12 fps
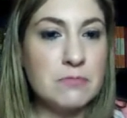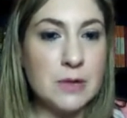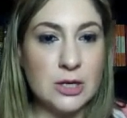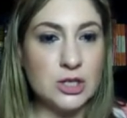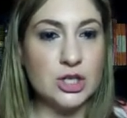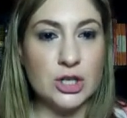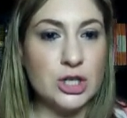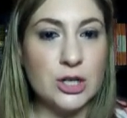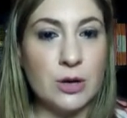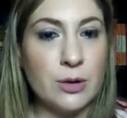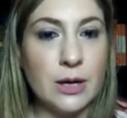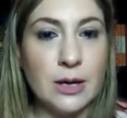it's just
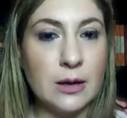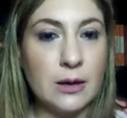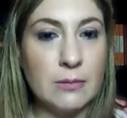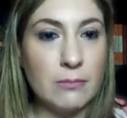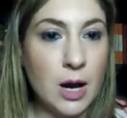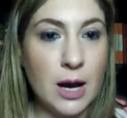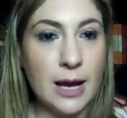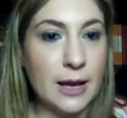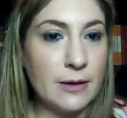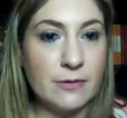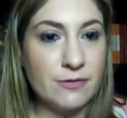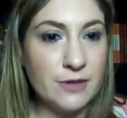showing
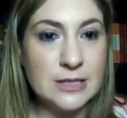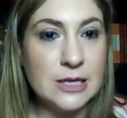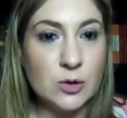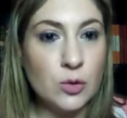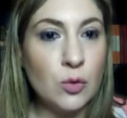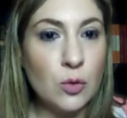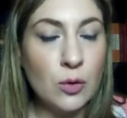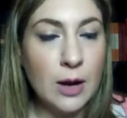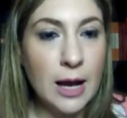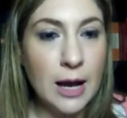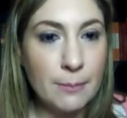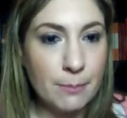my physical
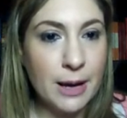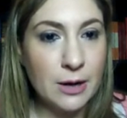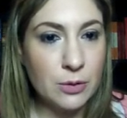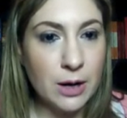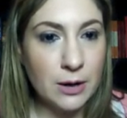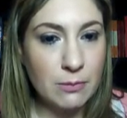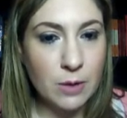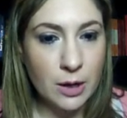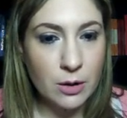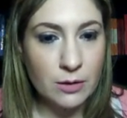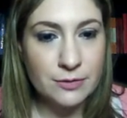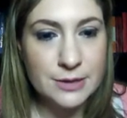background in
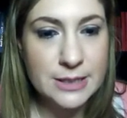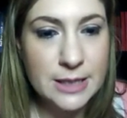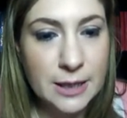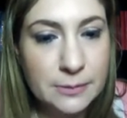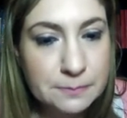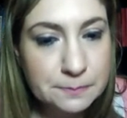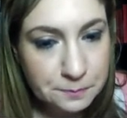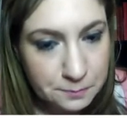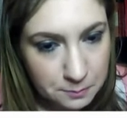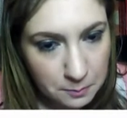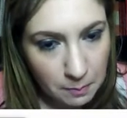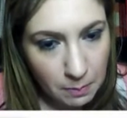my office here.
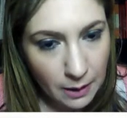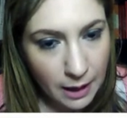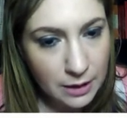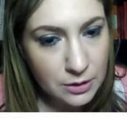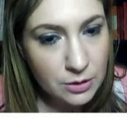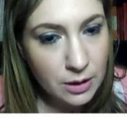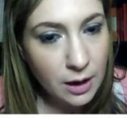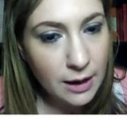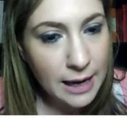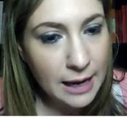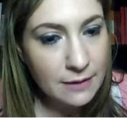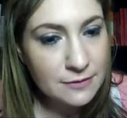And I
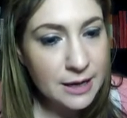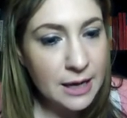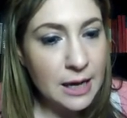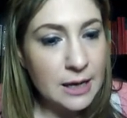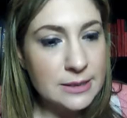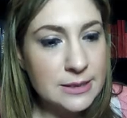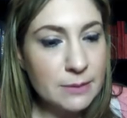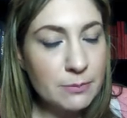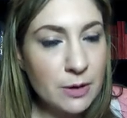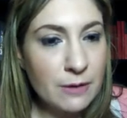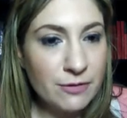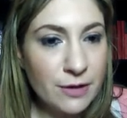have
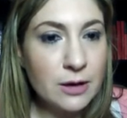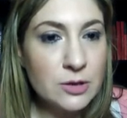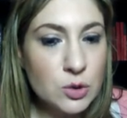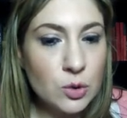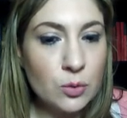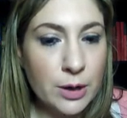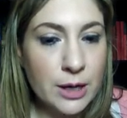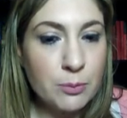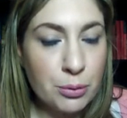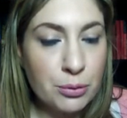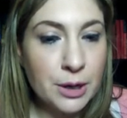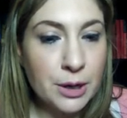some files already
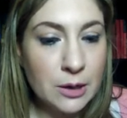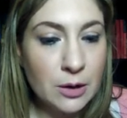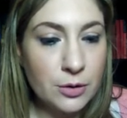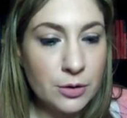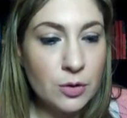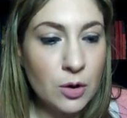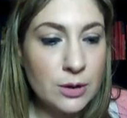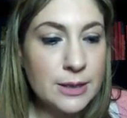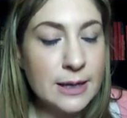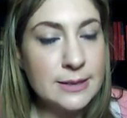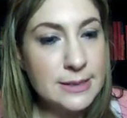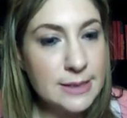preloaded on.
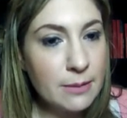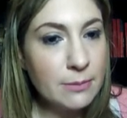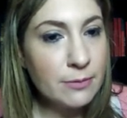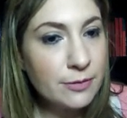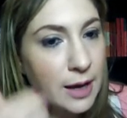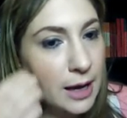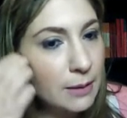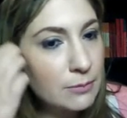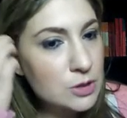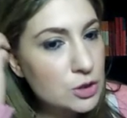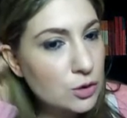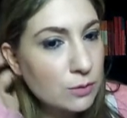Now, some
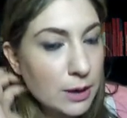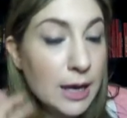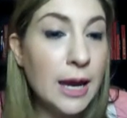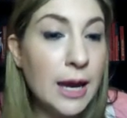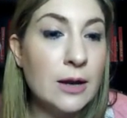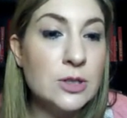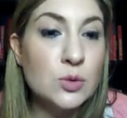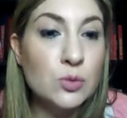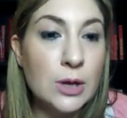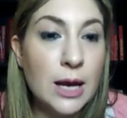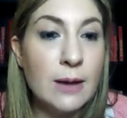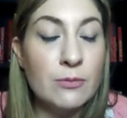Zoom accounts
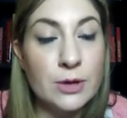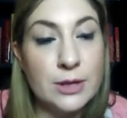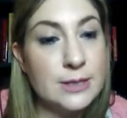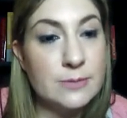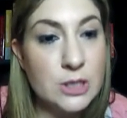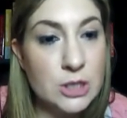will come with some